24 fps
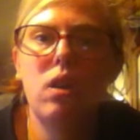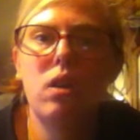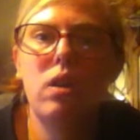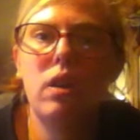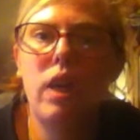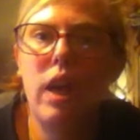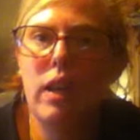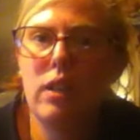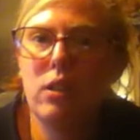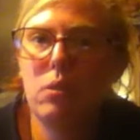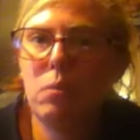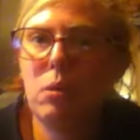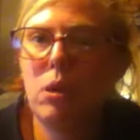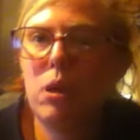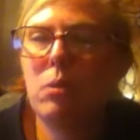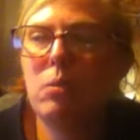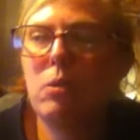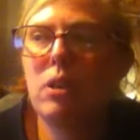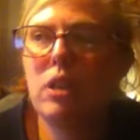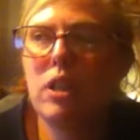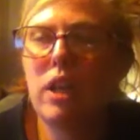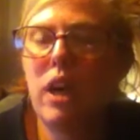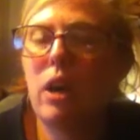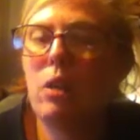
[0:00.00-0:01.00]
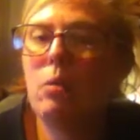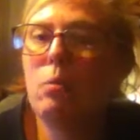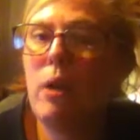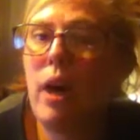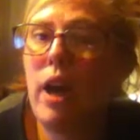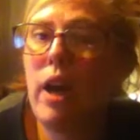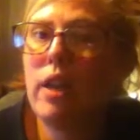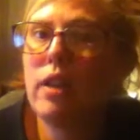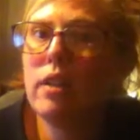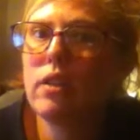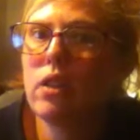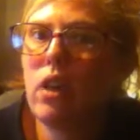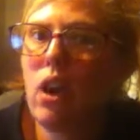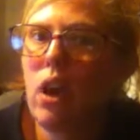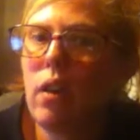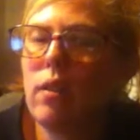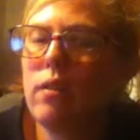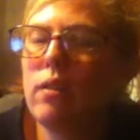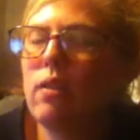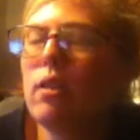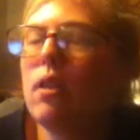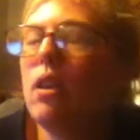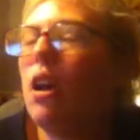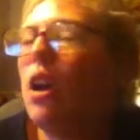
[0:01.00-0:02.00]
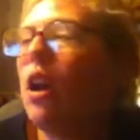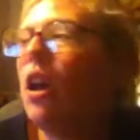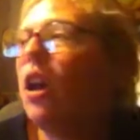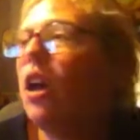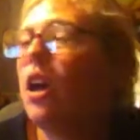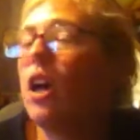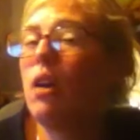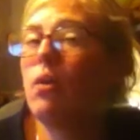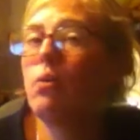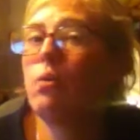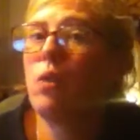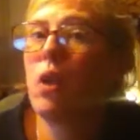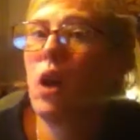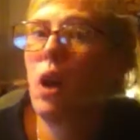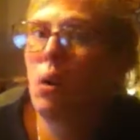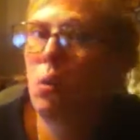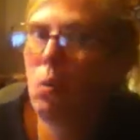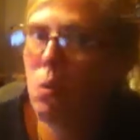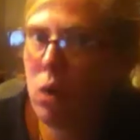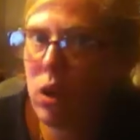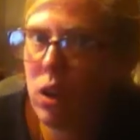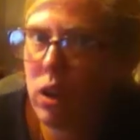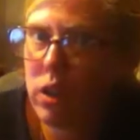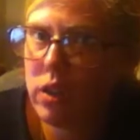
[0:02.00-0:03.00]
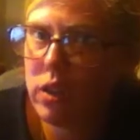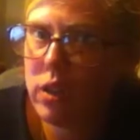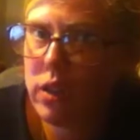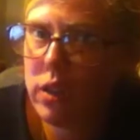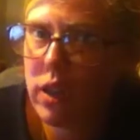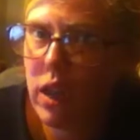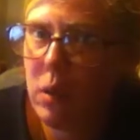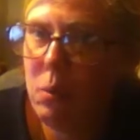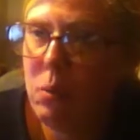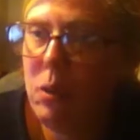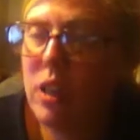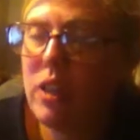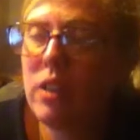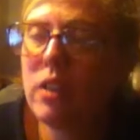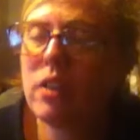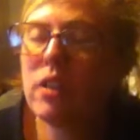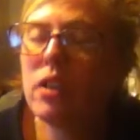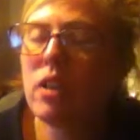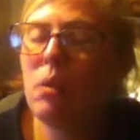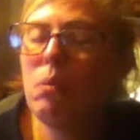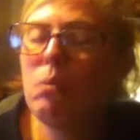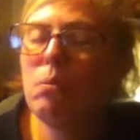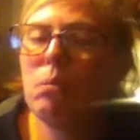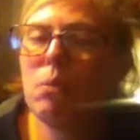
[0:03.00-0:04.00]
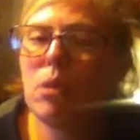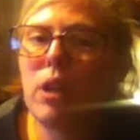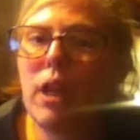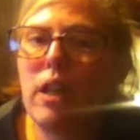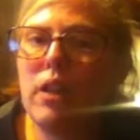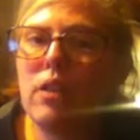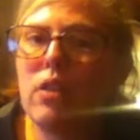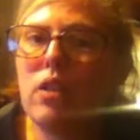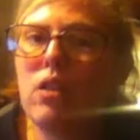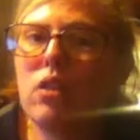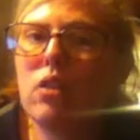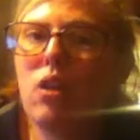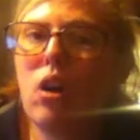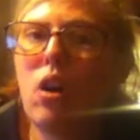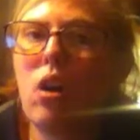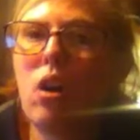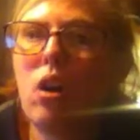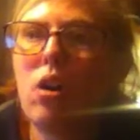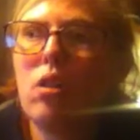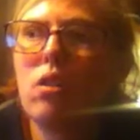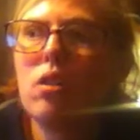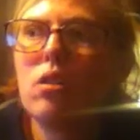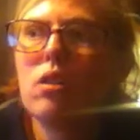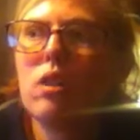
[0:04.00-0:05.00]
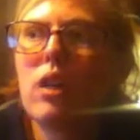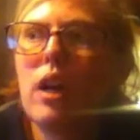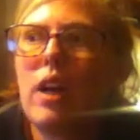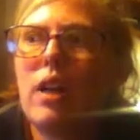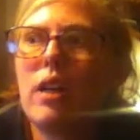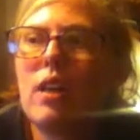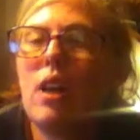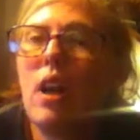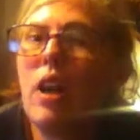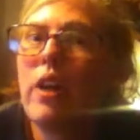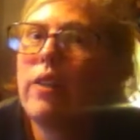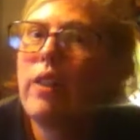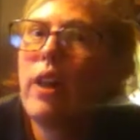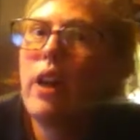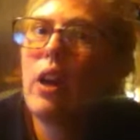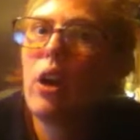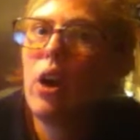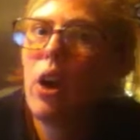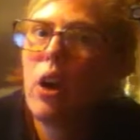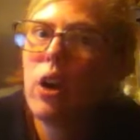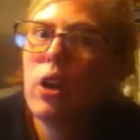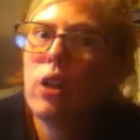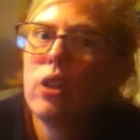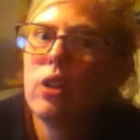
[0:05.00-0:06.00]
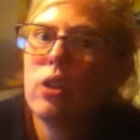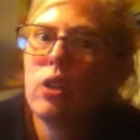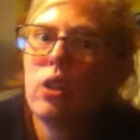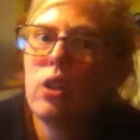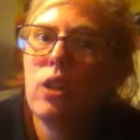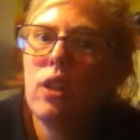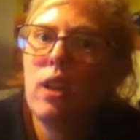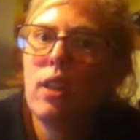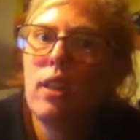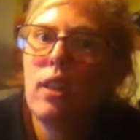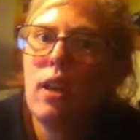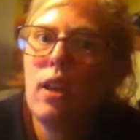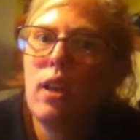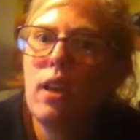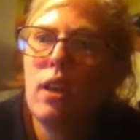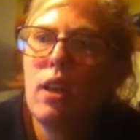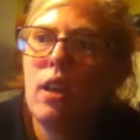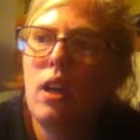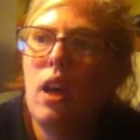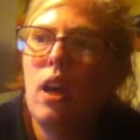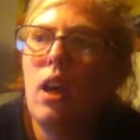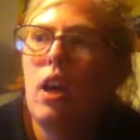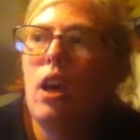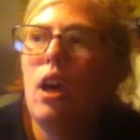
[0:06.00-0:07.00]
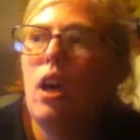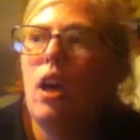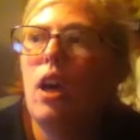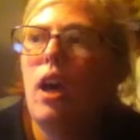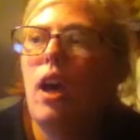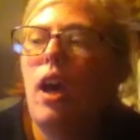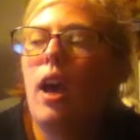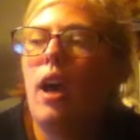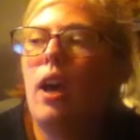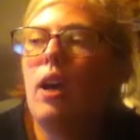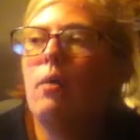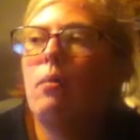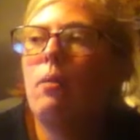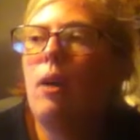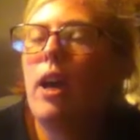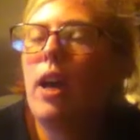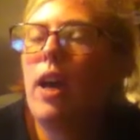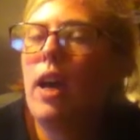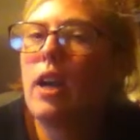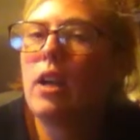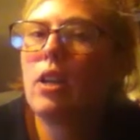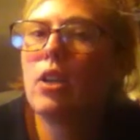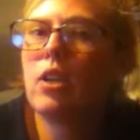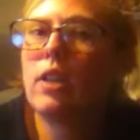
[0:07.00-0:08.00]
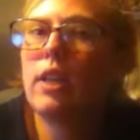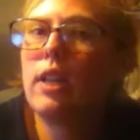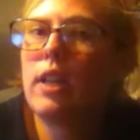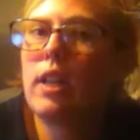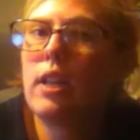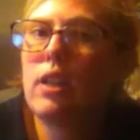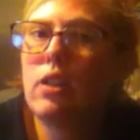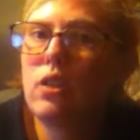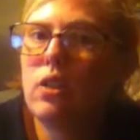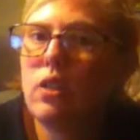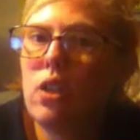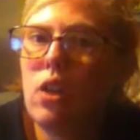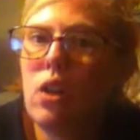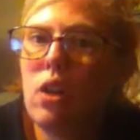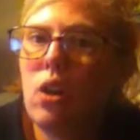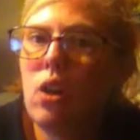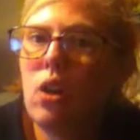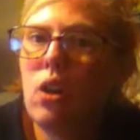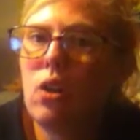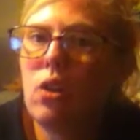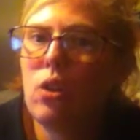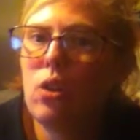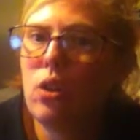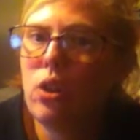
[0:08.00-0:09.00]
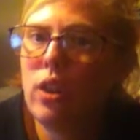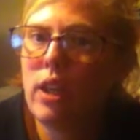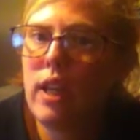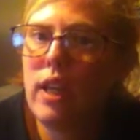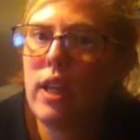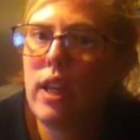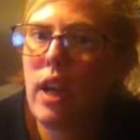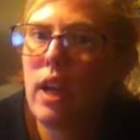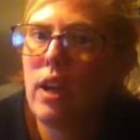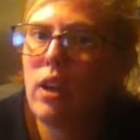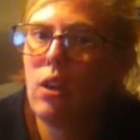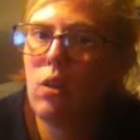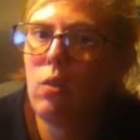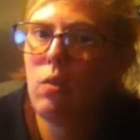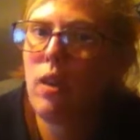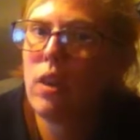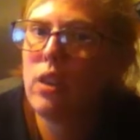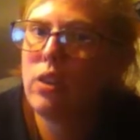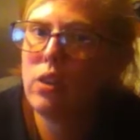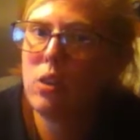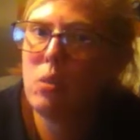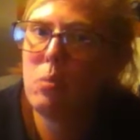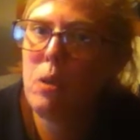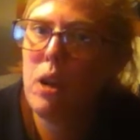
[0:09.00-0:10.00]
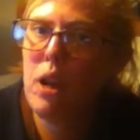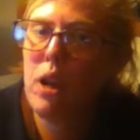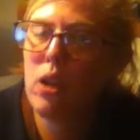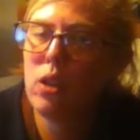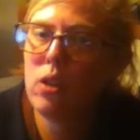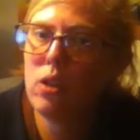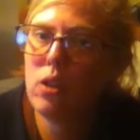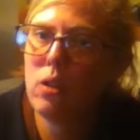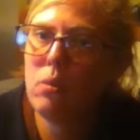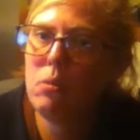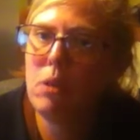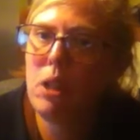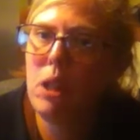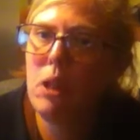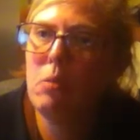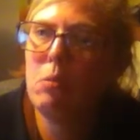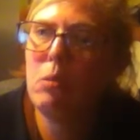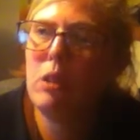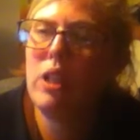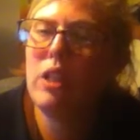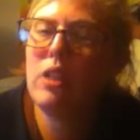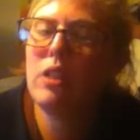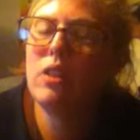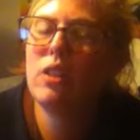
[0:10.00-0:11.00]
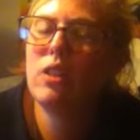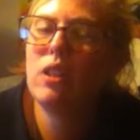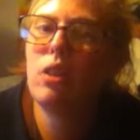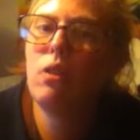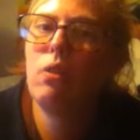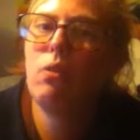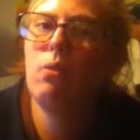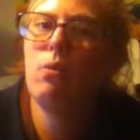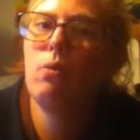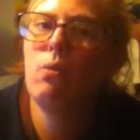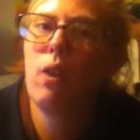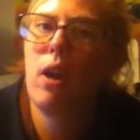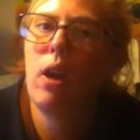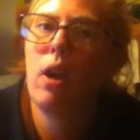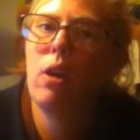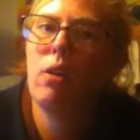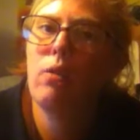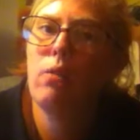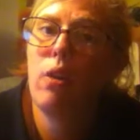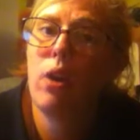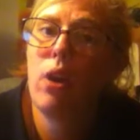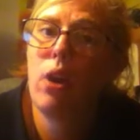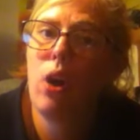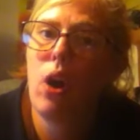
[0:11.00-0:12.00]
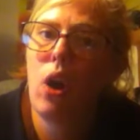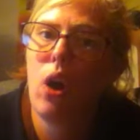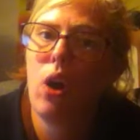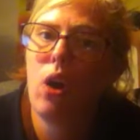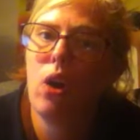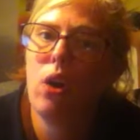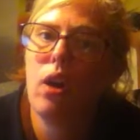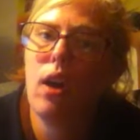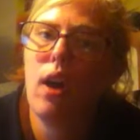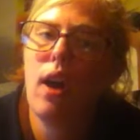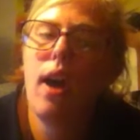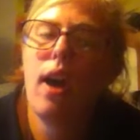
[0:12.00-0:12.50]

That's pretty much how bad it's gotten, if not worse. I mean, some places are, like, not that harsh or anything, and might actually consider looking at your resume or something, but it's still very, very hard.